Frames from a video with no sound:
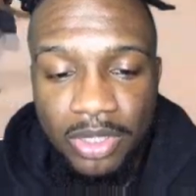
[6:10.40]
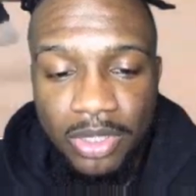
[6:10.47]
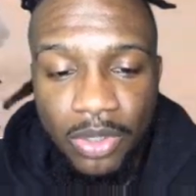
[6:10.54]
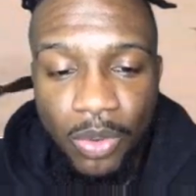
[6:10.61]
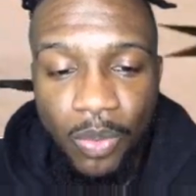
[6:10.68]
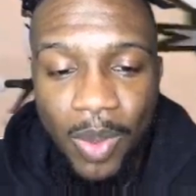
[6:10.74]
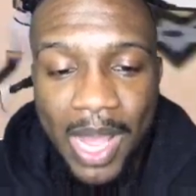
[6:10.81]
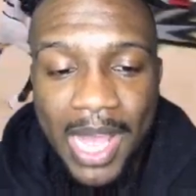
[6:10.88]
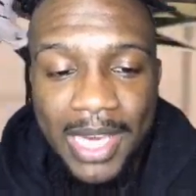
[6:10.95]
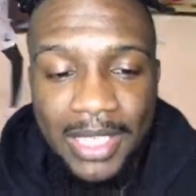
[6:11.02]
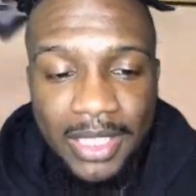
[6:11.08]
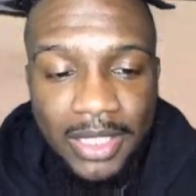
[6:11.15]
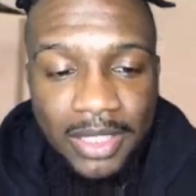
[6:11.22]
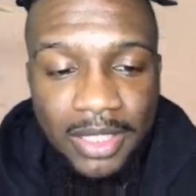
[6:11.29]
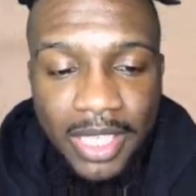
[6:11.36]
Kawhi
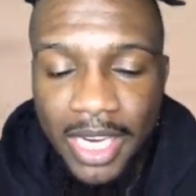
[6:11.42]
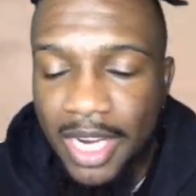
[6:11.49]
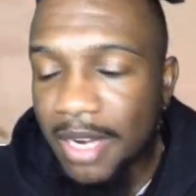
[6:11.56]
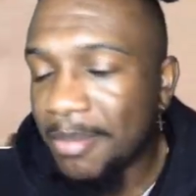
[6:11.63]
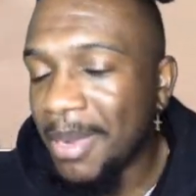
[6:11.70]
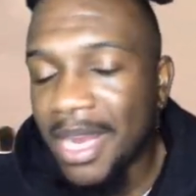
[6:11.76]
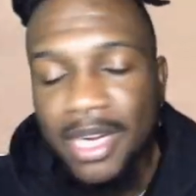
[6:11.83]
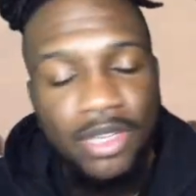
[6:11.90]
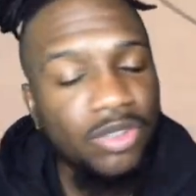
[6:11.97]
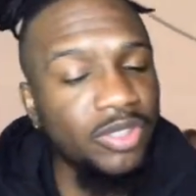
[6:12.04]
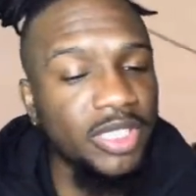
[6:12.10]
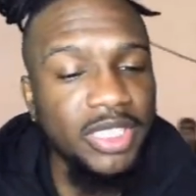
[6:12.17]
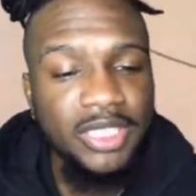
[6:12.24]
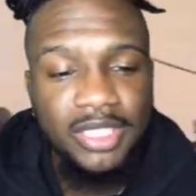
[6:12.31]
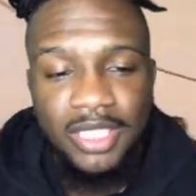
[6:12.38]
Leonard, everybody on
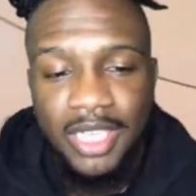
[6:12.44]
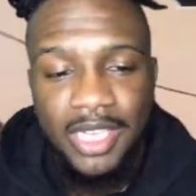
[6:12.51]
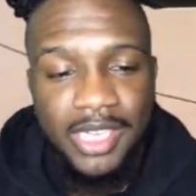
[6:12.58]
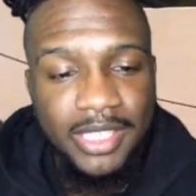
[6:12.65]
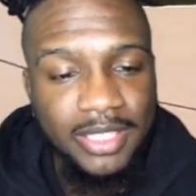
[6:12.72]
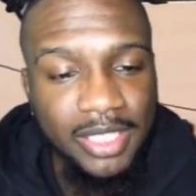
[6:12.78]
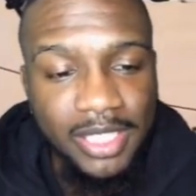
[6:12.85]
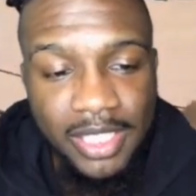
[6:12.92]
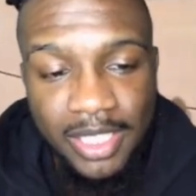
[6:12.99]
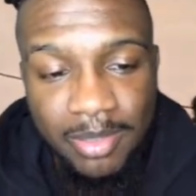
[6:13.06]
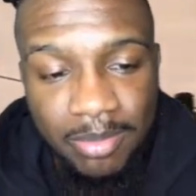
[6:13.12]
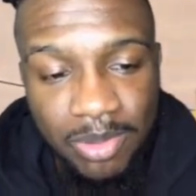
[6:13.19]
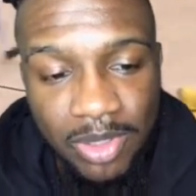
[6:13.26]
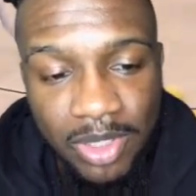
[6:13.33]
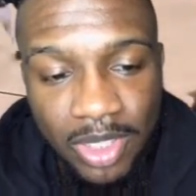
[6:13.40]
these dang
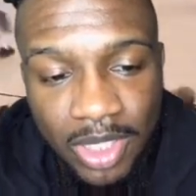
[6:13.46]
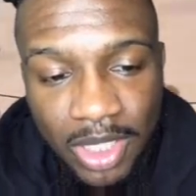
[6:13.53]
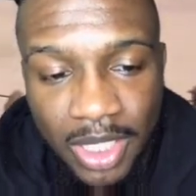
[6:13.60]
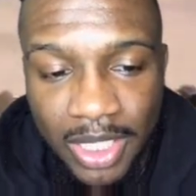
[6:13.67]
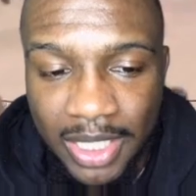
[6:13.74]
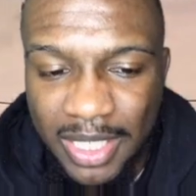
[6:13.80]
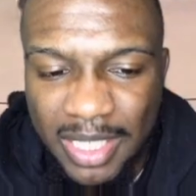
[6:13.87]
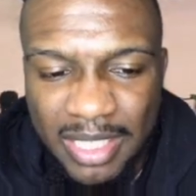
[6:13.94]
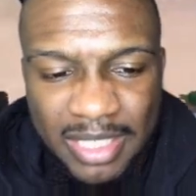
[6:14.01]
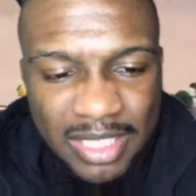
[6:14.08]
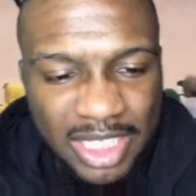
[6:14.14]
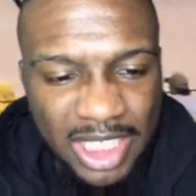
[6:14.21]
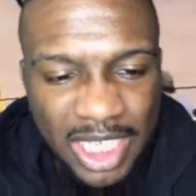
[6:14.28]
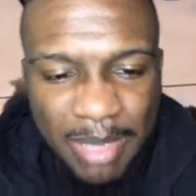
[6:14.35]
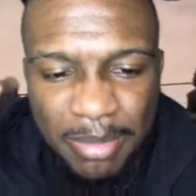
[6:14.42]
teams. Getting
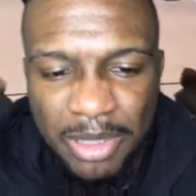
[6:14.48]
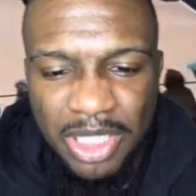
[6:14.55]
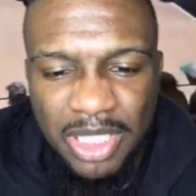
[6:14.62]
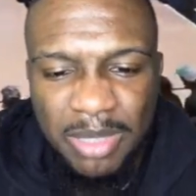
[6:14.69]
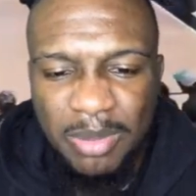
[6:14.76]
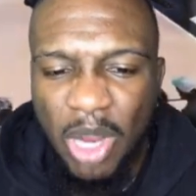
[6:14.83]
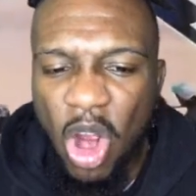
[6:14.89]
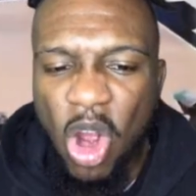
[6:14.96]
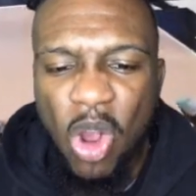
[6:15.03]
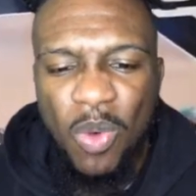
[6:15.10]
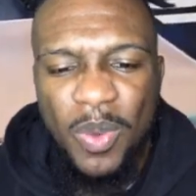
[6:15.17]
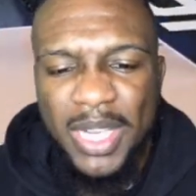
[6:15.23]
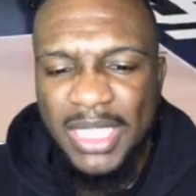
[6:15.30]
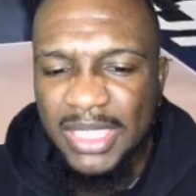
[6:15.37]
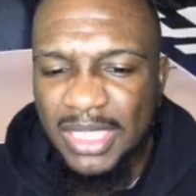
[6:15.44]
his championships,
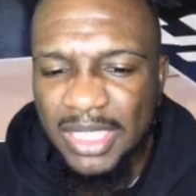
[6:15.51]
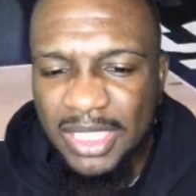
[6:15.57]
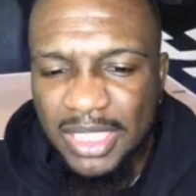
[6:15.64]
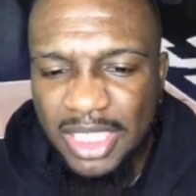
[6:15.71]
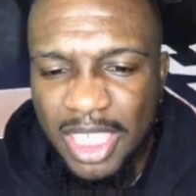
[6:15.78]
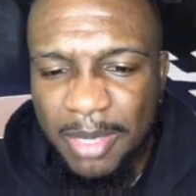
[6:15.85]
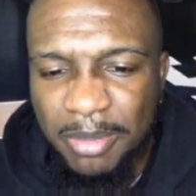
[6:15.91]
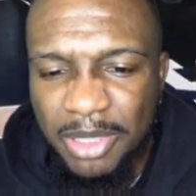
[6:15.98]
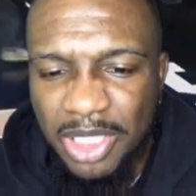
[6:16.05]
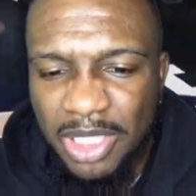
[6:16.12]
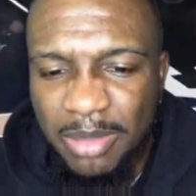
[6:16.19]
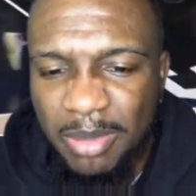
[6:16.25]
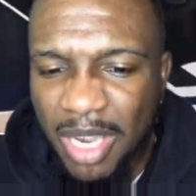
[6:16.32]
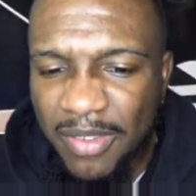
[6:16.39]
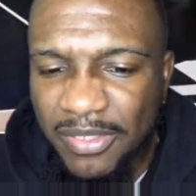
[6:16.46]
always in the
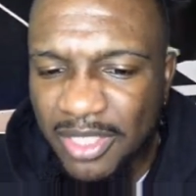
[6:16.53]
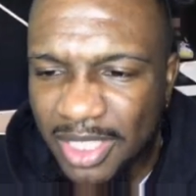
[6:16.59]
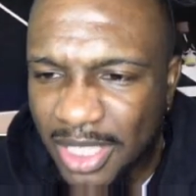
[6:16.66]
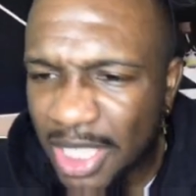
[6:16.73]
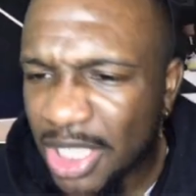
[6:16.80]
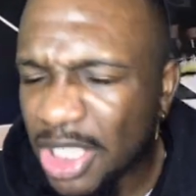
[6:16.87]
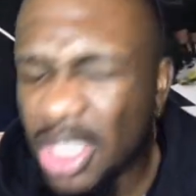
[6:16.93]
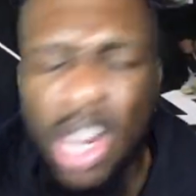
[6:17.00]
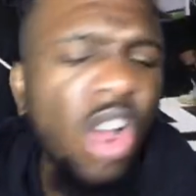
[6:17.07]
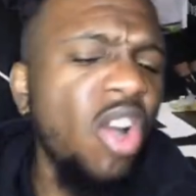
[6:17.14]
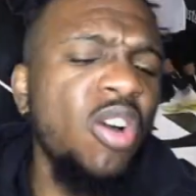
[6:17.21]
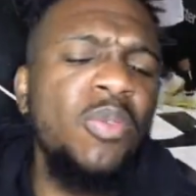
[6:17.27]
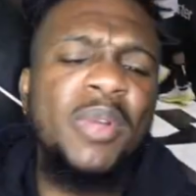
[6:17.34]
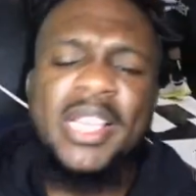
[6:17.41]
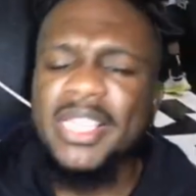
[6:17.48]
championship conversation,
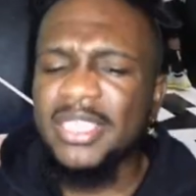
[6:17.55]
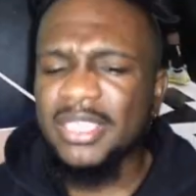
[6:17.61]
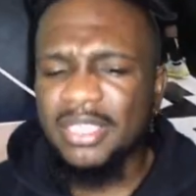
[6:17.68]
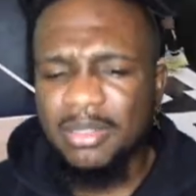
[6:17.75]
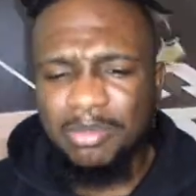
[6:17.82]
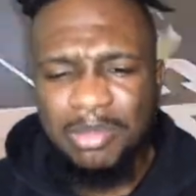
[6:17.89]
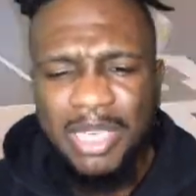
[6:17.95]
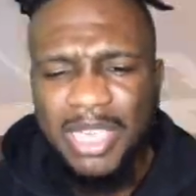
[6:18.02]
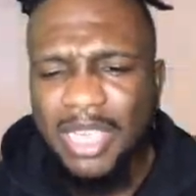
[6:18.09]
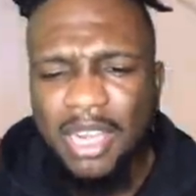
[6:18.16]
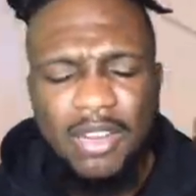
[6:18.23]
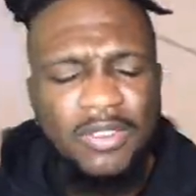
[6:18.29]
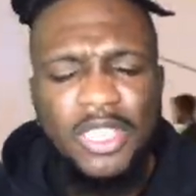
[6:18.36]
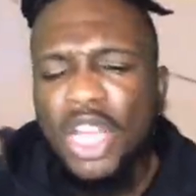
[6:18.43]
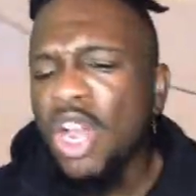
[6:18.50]
always in the
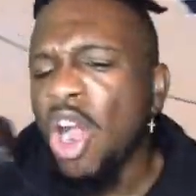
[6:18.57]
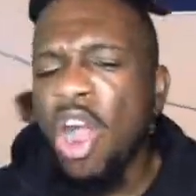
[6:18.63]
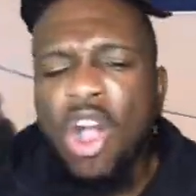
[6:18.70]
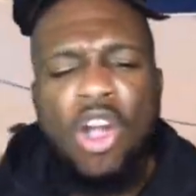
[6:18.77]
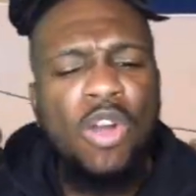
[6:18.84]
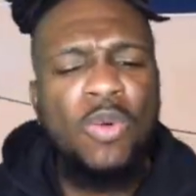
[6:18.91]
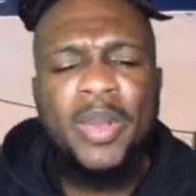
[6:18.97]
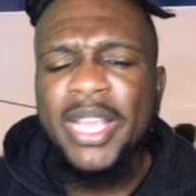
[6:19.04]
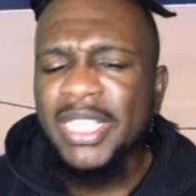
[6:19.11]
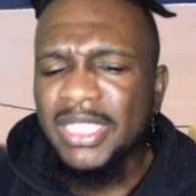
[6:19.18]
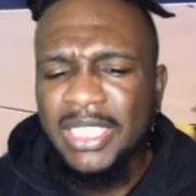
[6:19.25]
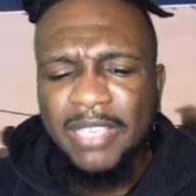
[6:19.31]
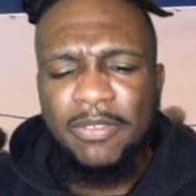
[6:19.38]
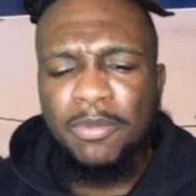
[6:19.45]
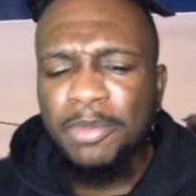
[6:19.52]
playoffs, always
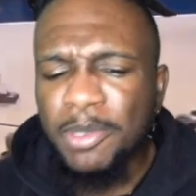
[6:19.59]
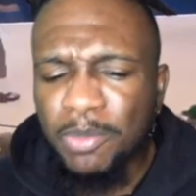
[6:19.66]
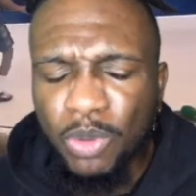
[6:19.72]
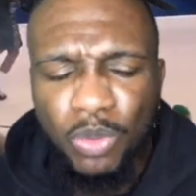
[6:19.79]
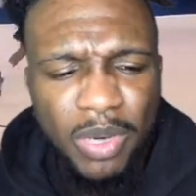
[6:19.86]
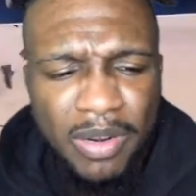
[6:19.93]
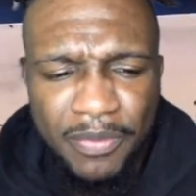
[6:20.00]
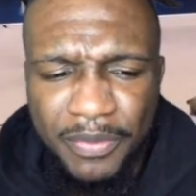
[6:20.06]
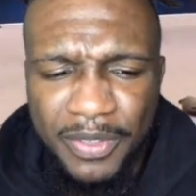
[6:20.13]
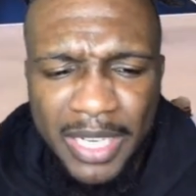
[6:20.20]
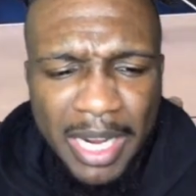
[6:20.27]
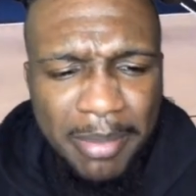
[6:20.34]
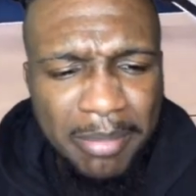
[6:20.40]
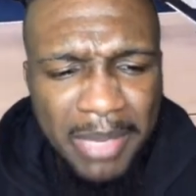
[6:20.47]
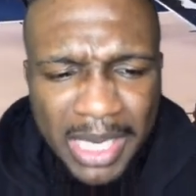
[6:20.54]
giving people run for
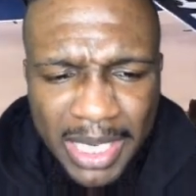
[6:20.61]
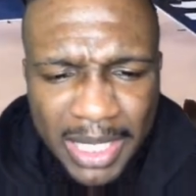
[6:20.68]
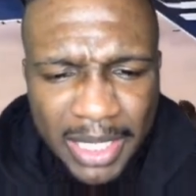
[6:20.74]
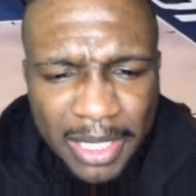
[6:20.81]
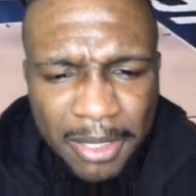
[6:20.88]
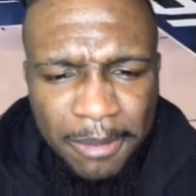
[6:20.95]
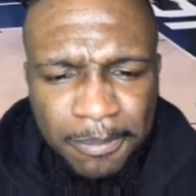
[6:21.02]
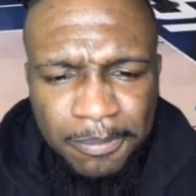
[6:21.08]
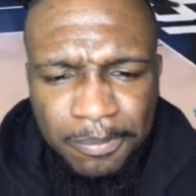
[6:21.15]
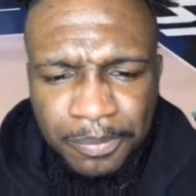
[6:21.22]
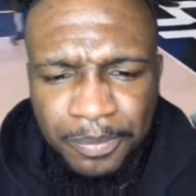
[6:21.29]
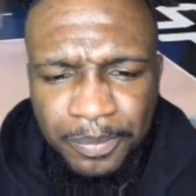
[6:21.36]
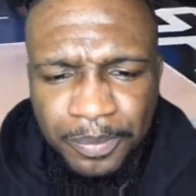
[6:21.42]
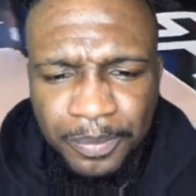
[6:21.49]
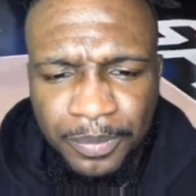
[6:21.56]
their money.
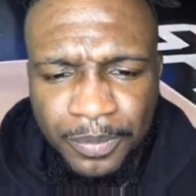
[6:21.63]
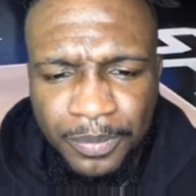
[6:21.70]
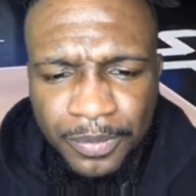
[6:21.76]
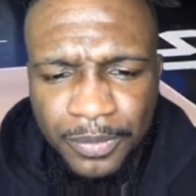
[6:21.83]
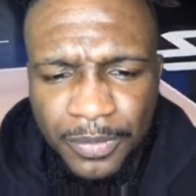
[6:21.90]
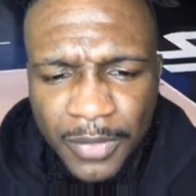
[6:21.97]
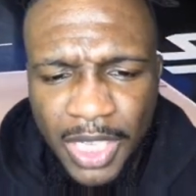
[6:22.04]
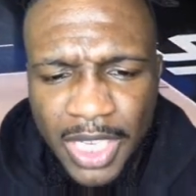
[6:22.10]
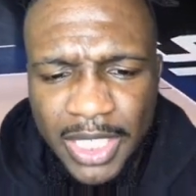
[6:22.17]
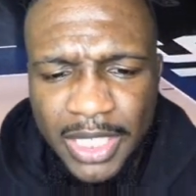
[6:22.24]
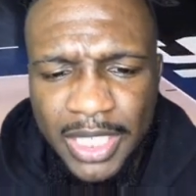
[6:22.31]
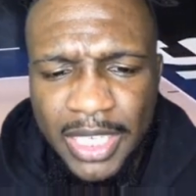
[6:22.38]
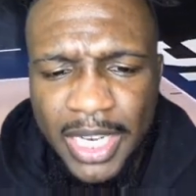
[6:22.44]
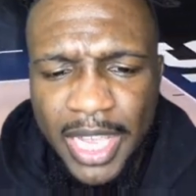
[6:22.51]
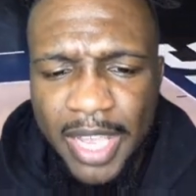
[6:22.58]
And
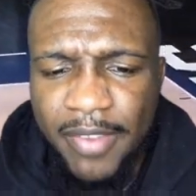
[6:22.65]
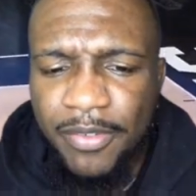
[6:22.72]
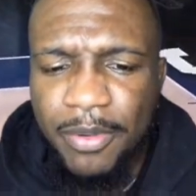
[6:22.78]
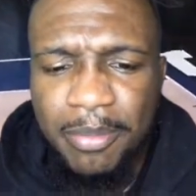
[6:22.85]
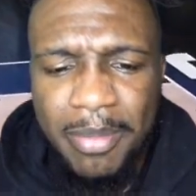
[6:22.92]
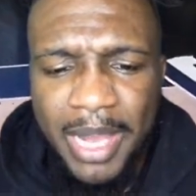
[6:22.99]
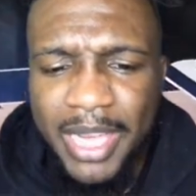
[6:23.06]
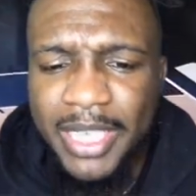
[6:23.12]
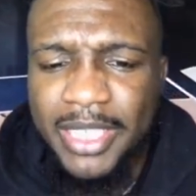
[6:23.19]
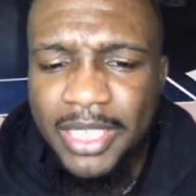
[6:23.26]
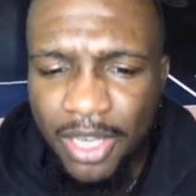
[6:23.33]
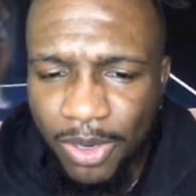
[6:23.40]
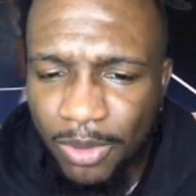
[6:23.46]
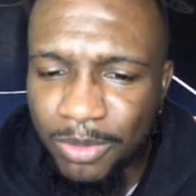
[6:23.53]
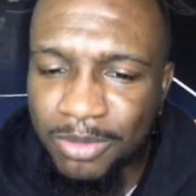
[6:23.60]
then everybody
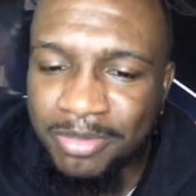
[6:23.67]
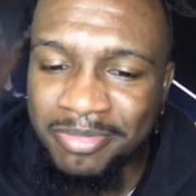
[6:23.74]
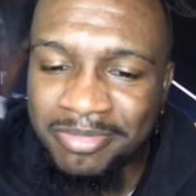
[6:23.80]
gone.